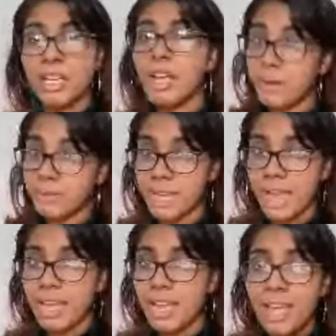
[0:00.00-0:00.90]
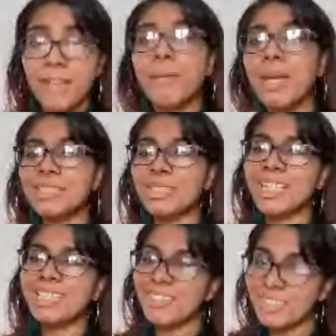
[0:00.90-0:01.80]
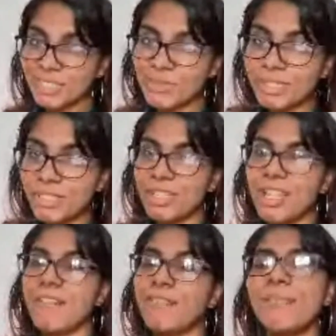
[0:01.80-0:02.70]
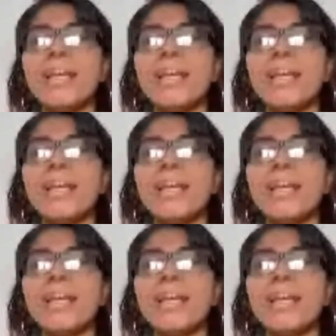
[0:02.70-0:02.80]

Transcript: Okay, make sure that you do what you love.